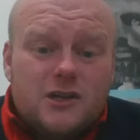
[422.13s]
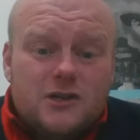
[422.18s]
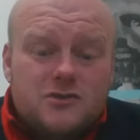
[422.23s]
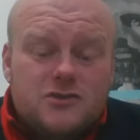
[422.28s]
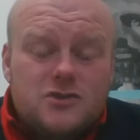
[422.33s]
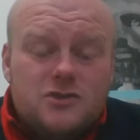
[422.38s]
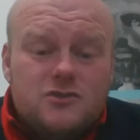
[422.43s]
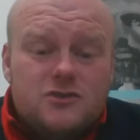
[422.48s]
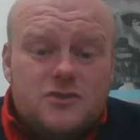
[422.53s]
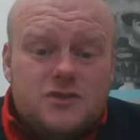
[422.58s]

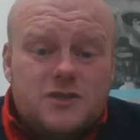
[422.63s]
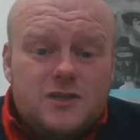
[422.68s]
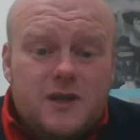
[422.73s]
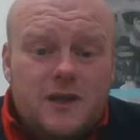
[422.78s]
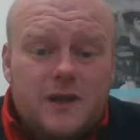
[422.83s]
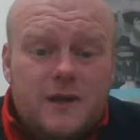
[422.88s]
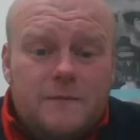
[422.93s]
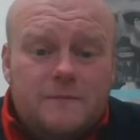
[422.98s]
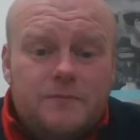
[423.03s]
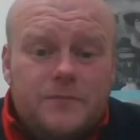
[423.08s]
nonsense.
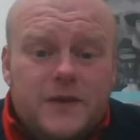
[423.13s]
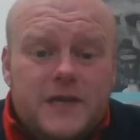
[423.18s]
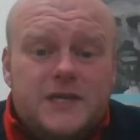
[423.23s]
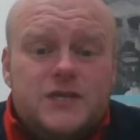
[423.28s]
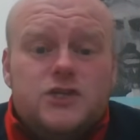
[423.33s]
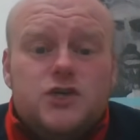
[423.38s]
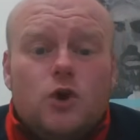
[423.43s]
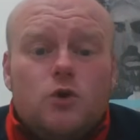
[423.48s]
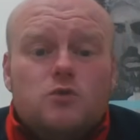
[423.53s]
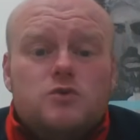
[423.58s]
He
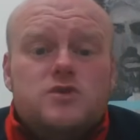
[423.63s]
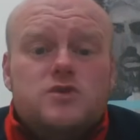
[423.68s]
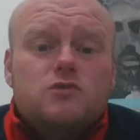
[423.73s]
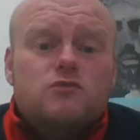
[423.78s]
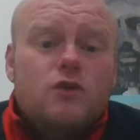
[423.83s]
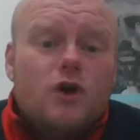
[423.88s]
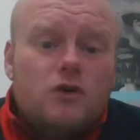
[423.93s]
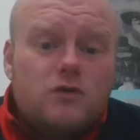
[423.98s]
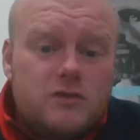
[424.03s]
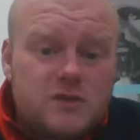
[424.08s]
chose the
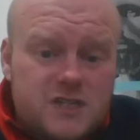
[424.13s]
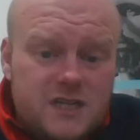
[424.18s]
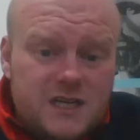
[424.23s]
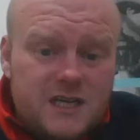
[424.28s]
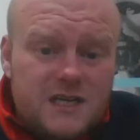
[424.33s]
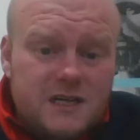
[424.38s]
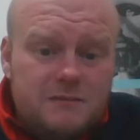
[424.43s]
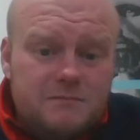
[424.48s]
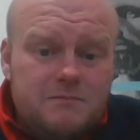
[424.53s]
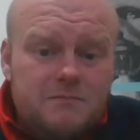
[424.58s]
wrong
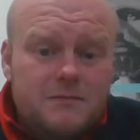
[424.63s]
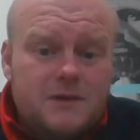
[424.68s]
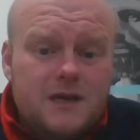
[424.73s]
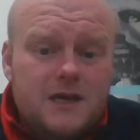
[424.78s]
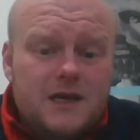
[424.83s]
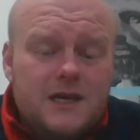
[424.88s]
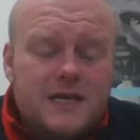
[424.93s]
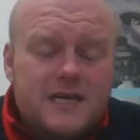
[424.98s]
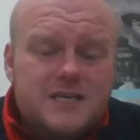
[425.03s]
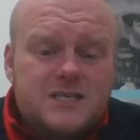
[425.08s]
team.
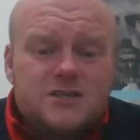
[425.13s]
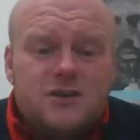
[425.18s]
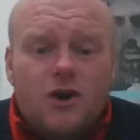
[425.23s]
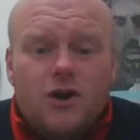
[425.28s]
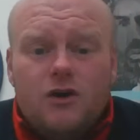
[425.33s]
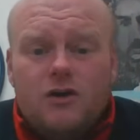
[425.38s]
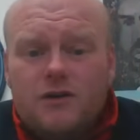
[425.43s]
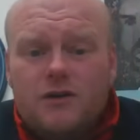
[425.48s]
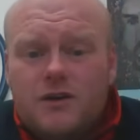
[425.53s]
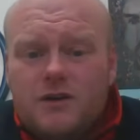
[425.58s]
He's
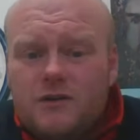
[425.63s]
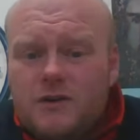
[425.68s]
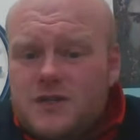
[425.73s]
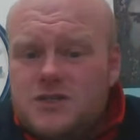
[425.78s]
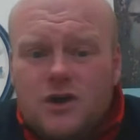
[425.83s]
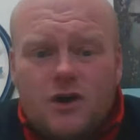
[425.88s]
not he's